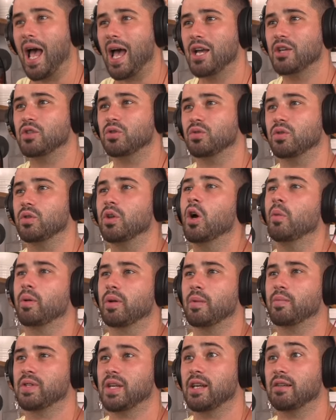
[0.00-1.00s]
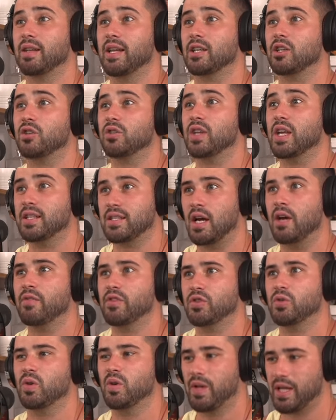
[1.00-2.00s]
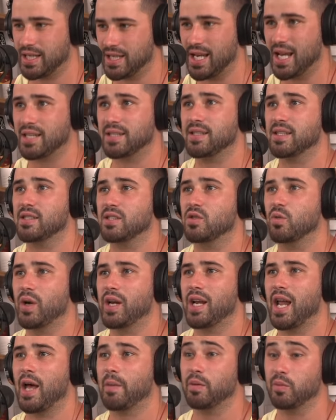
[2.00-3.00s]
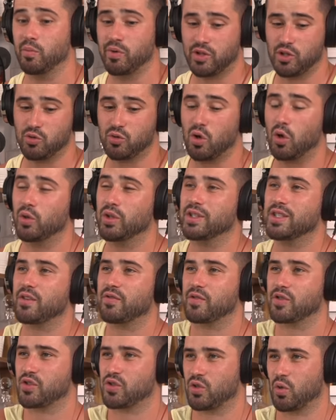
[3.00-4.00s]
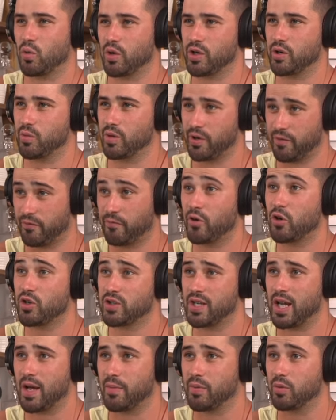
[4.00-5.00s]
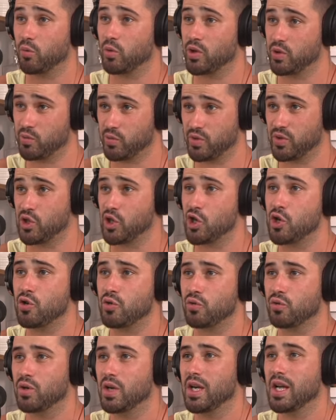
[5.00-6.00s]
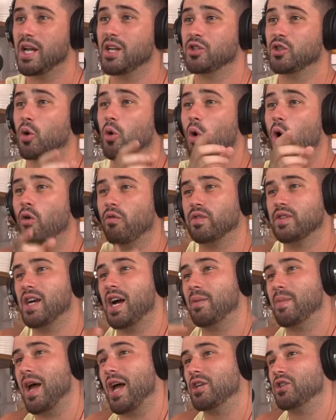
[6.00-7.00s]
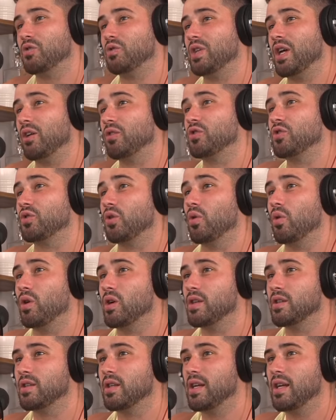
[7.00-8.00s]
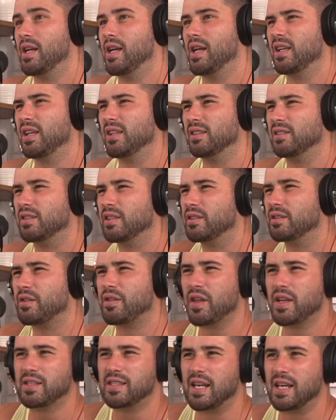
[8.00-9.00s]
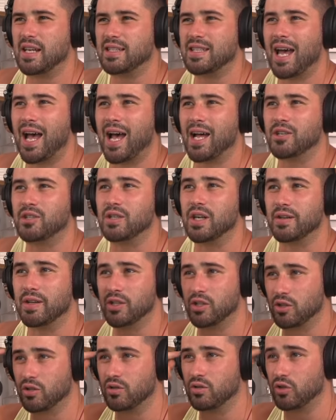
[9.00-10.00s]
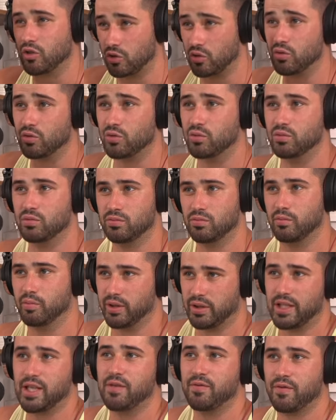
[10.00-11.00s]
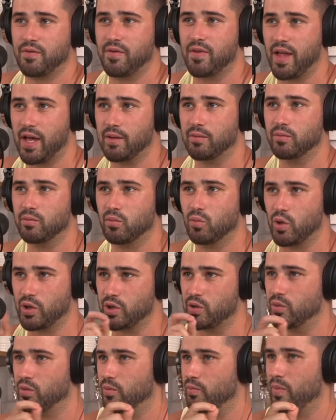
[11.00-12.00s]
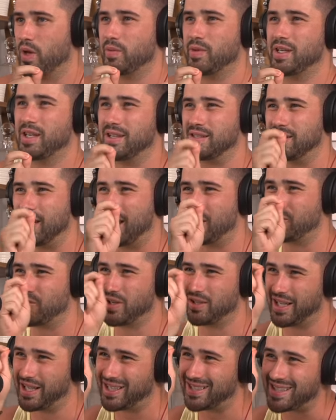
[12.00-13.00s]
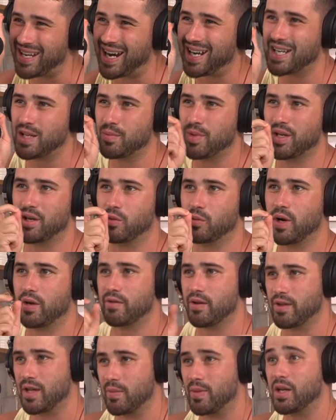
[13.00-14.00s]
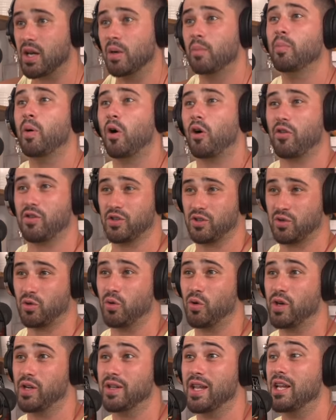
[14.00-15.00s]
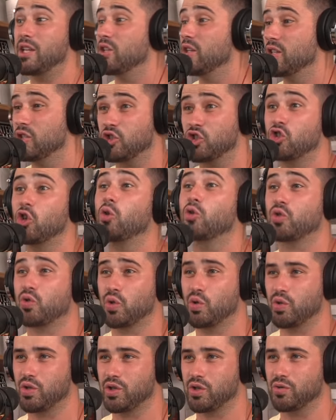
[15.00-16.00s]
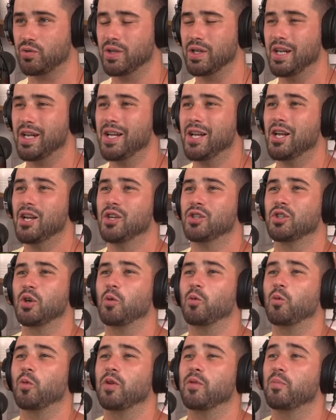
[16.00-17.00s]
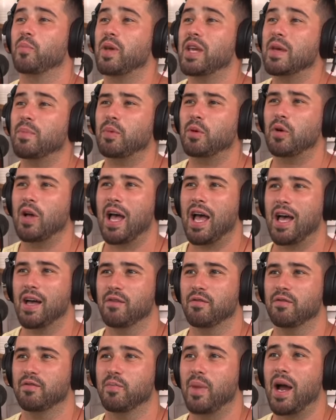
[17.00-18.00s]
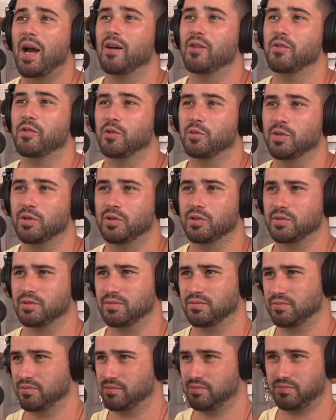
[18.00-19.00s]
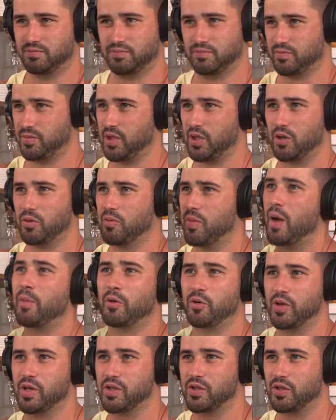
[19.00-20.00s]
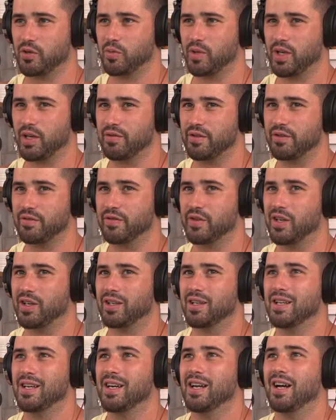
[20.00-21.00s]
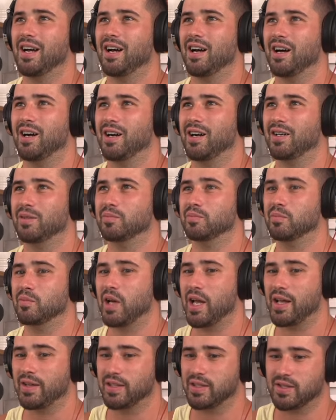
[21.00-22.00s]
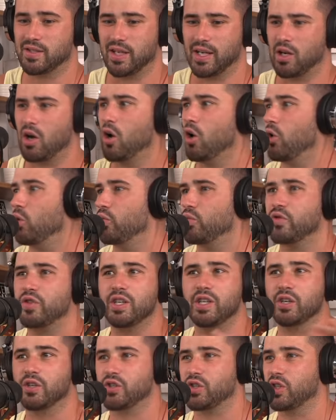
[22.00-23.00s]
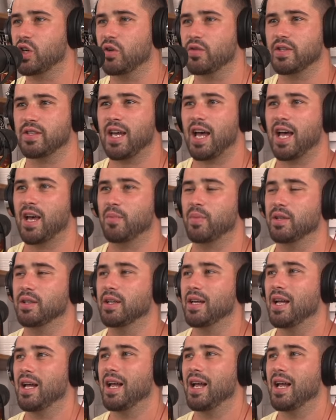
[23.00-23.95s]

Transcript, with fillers: as you no, but I'm saying like they tell the story and like yes, this is the way it happened, but you told a different story when it first happened, when it was new. So over time, as you tell stories, little things get attached, and then you believe them when you maybe exaggerate like a tiny bit or whatever, and they become part of the story that is so true to you. Mm-hmm. So when people have paranormal, you know, memories or whatever the fuck, um, and it's like oh, the years ago this happened.